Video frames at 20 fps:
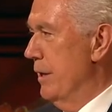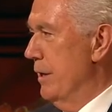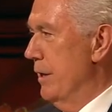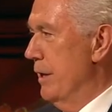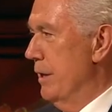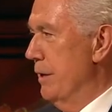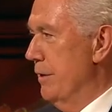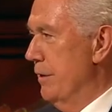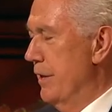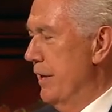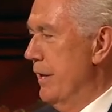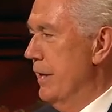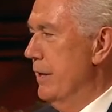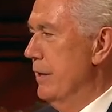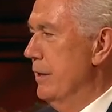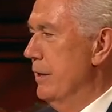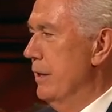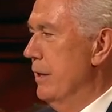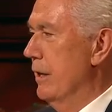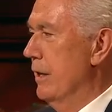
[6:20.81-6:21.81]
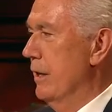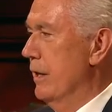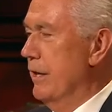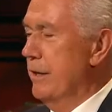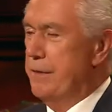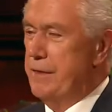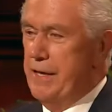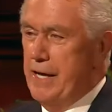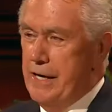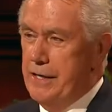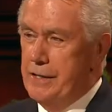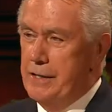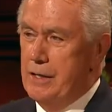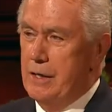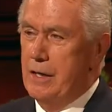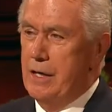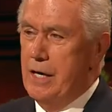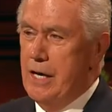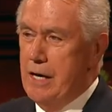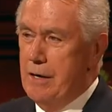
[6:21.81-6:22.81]
And then let
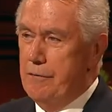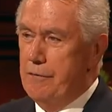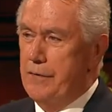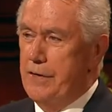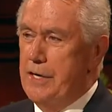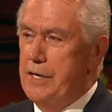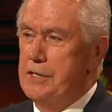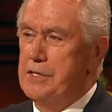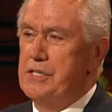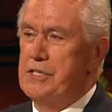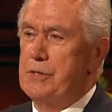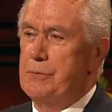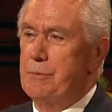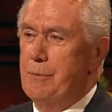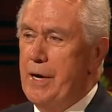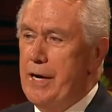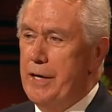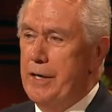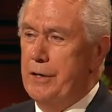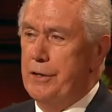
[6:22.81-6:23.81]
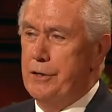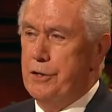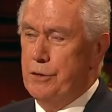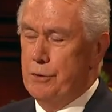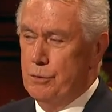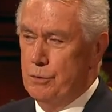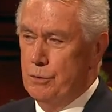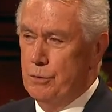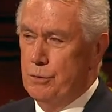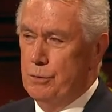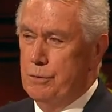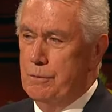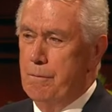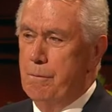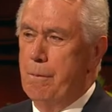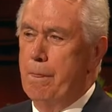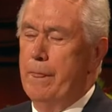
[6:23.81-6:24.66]
that love inspire you